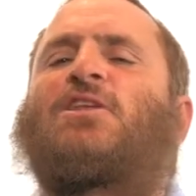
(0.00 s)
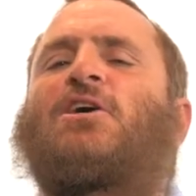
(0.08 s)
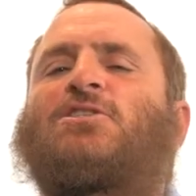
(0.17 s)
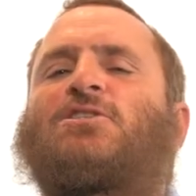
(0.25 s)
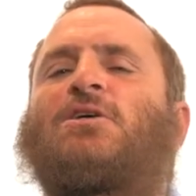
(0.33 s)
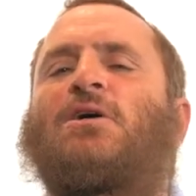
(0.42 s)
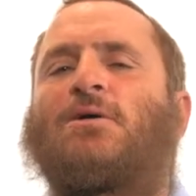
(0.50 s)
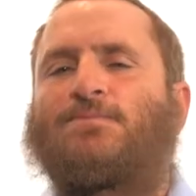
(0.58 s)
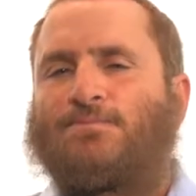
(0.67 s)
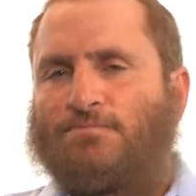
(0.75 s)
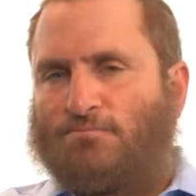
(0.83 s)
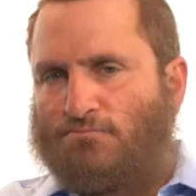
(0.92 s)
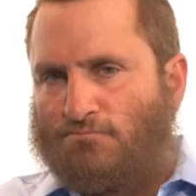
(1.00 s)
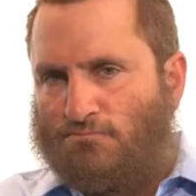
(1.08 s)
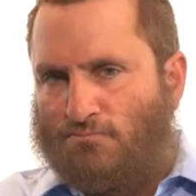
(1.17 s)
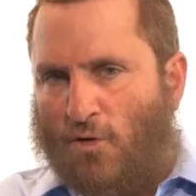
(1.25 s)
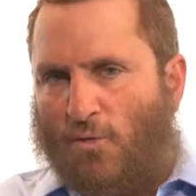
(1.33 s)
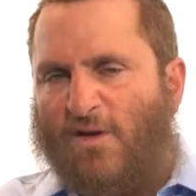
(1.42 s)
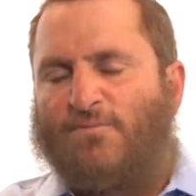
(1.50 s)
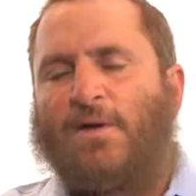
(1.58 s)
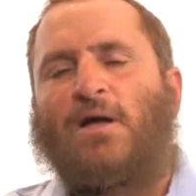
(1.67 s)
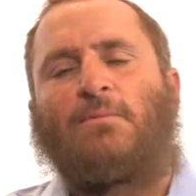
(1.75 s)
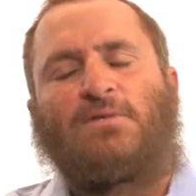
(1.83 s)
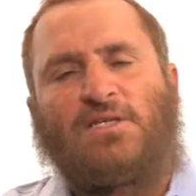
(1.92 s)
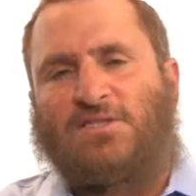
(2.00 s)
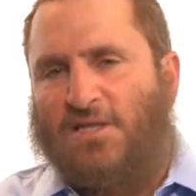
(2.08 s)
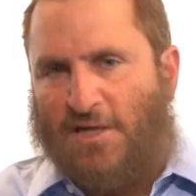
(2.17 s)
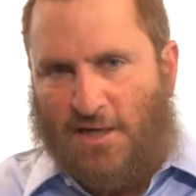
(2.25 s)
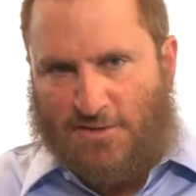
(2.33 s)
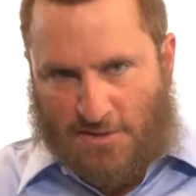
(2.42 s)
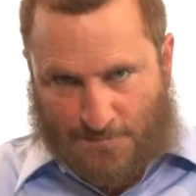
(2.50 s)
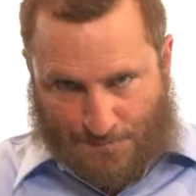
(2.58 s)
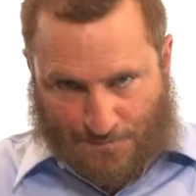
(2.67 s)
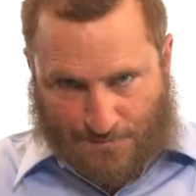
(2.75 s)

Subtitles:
us when we've become disconnected.